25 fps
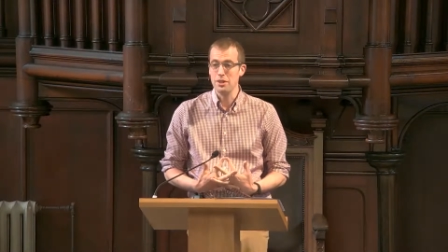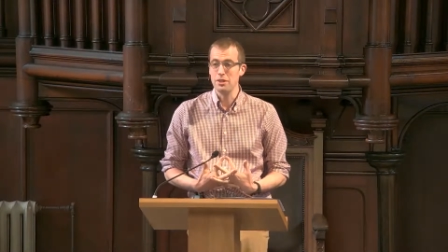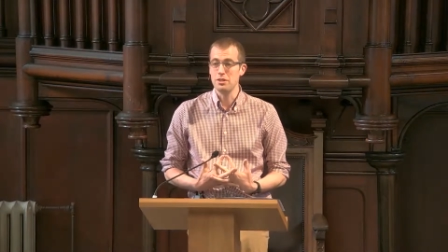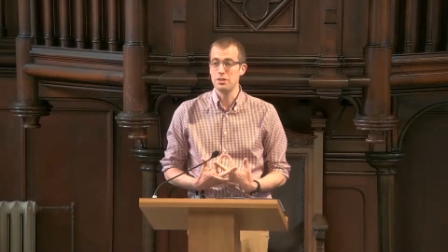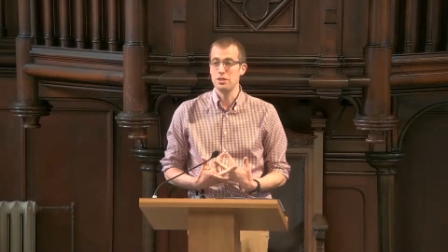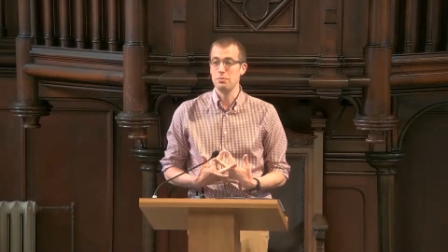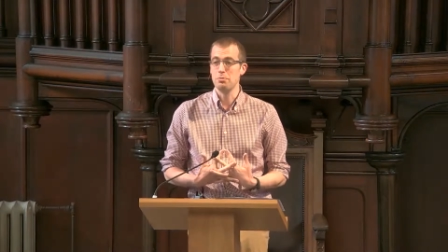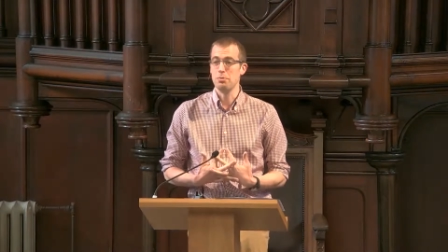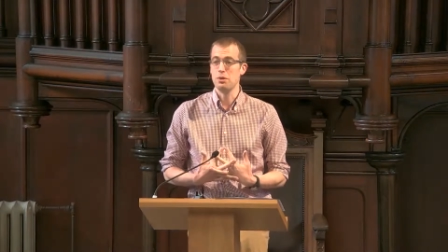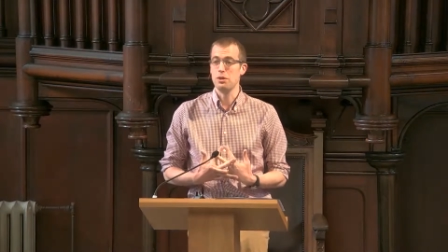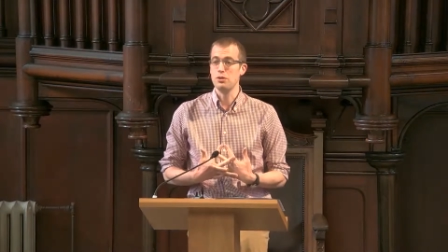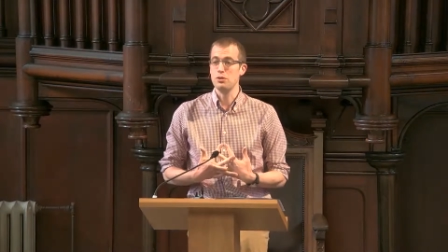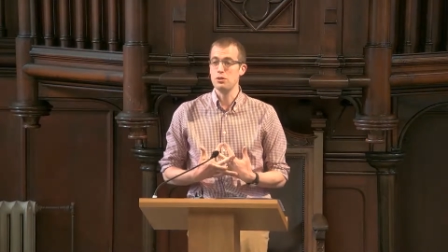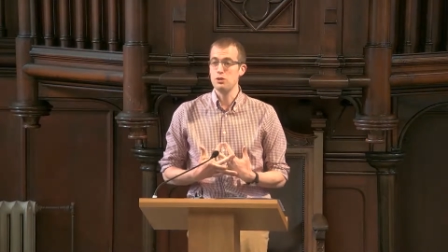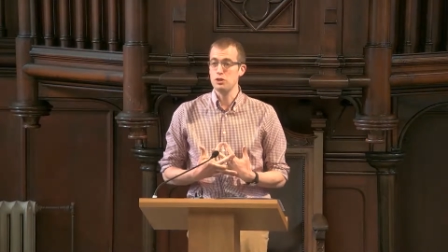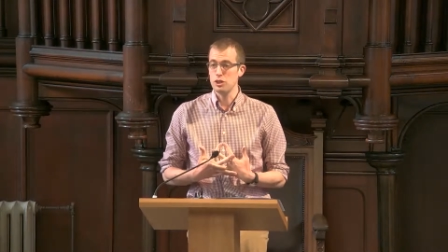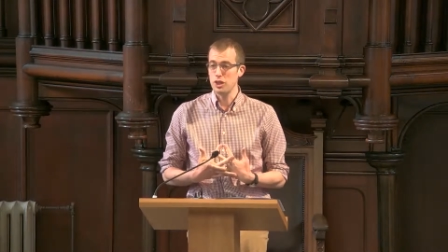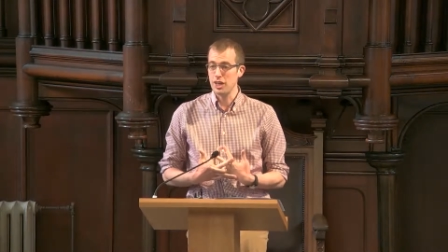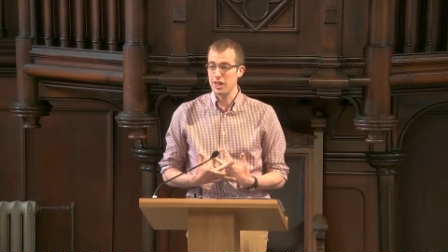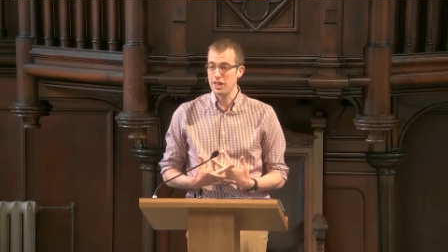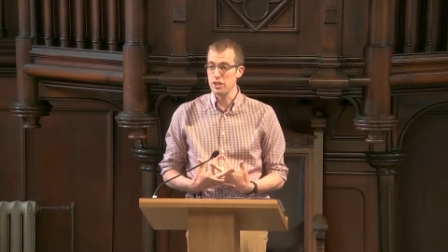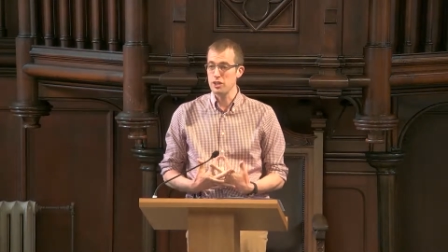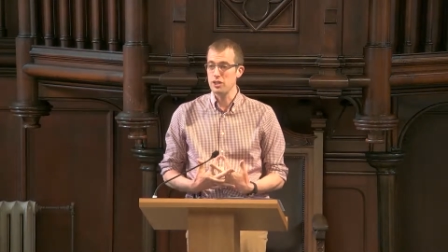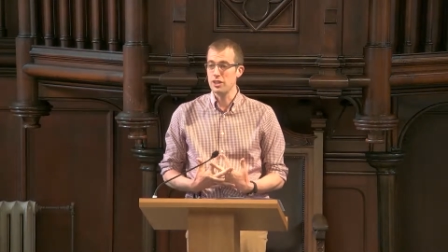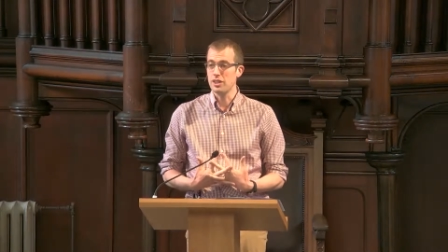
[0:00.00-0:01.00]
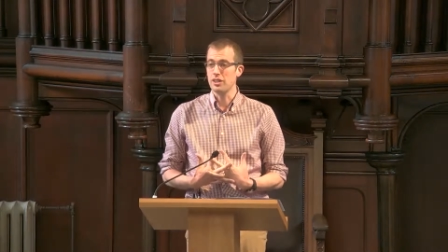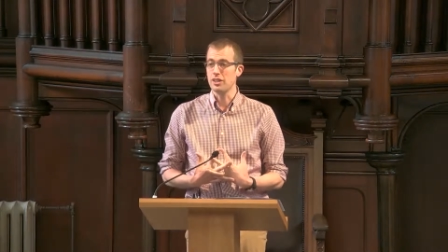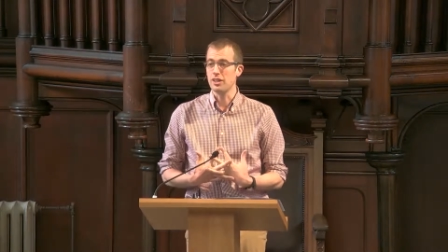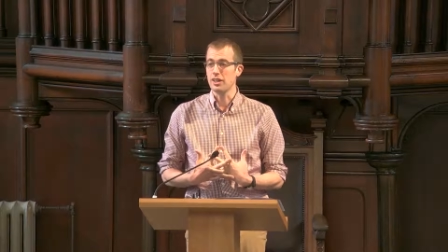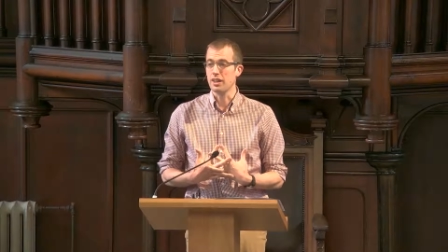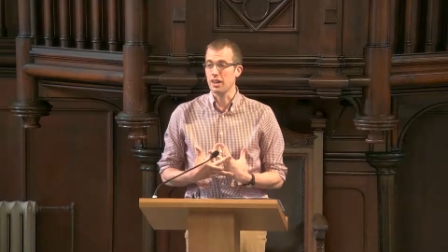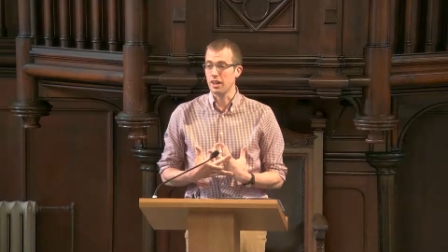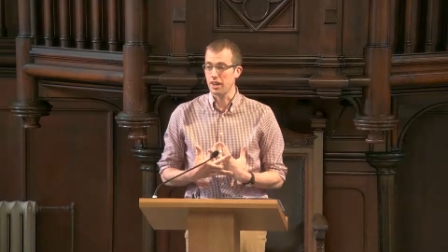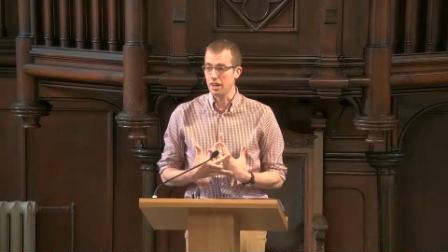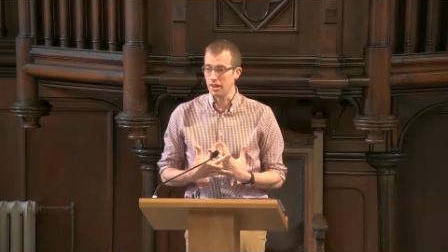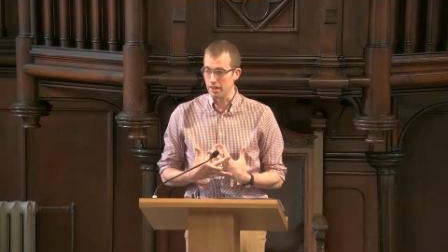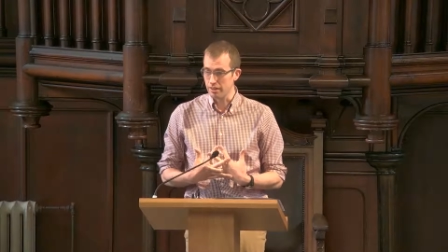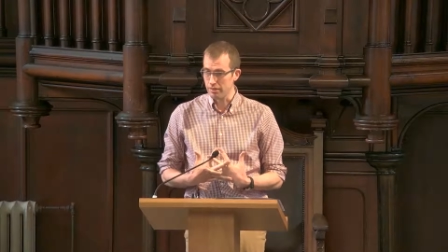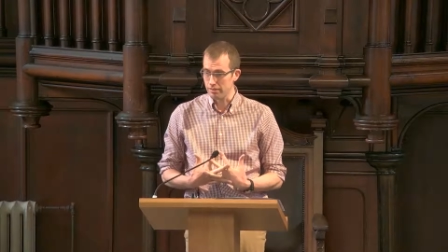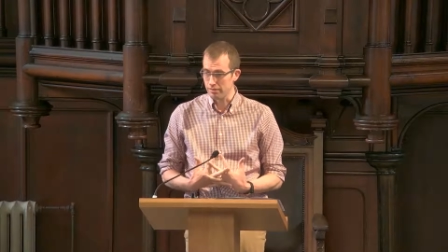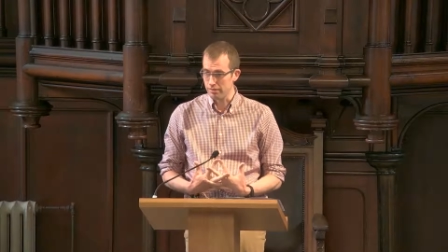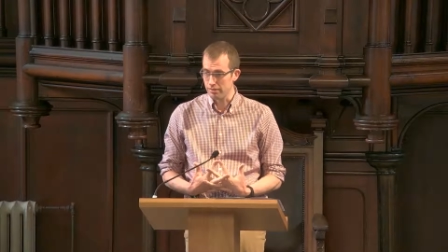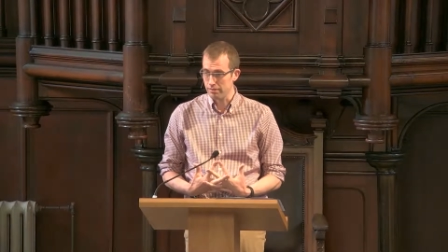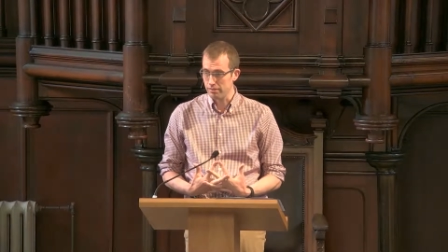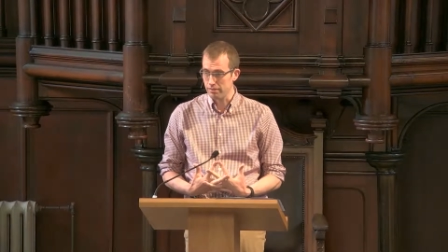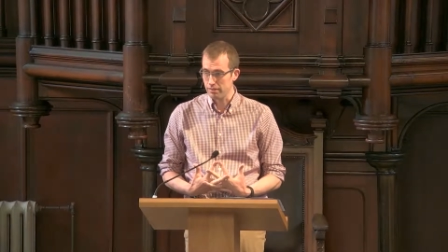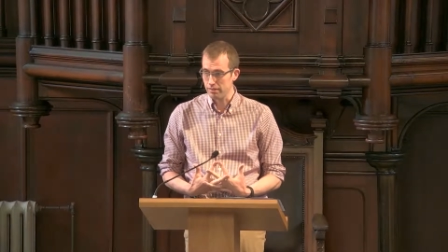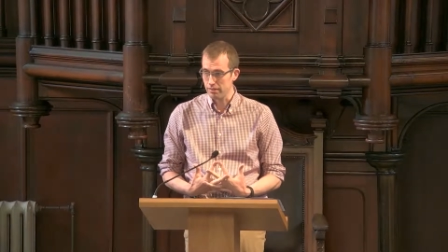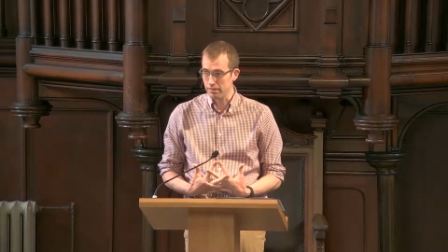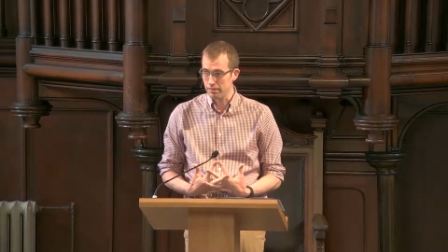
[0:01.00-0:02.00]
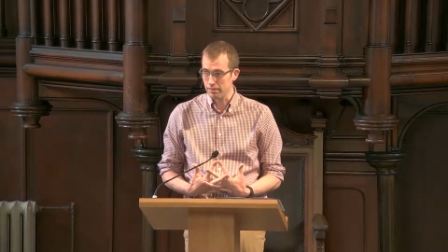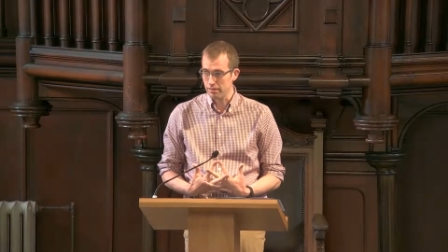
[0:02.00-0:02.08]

it's about changing the cliff.